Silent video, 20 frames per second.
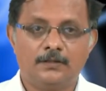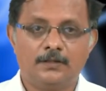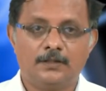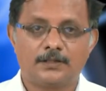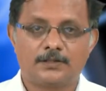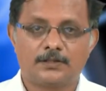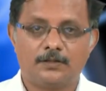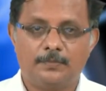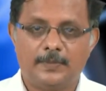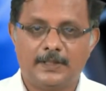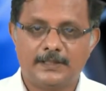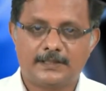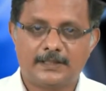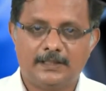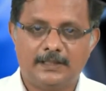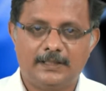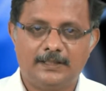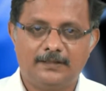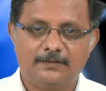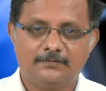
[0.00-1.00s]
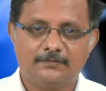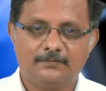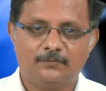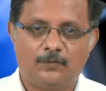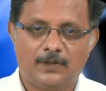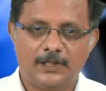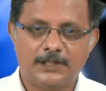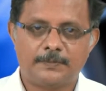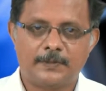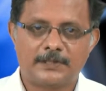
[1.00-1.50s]
So basically,
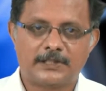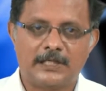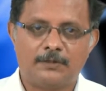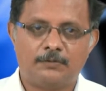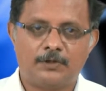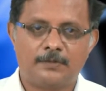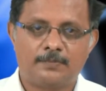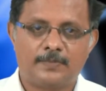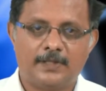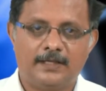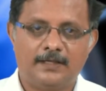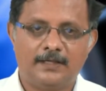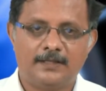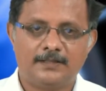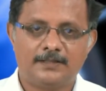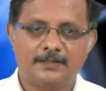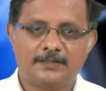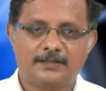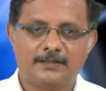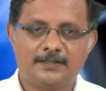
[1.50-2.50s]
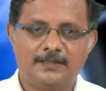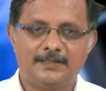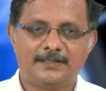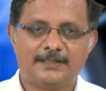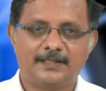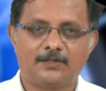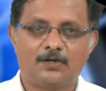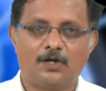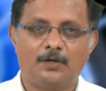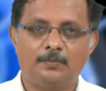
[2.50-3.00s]
what is special about brain is it is
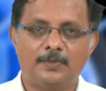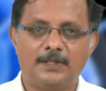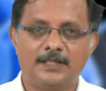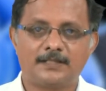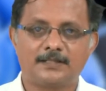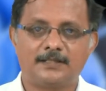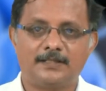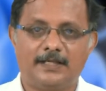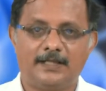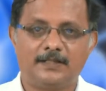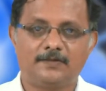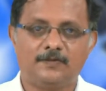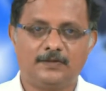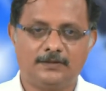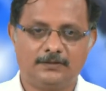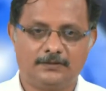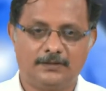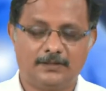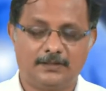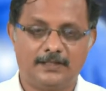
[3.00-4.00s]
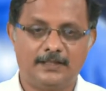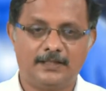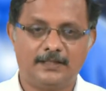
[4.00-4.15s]
a complex network, right.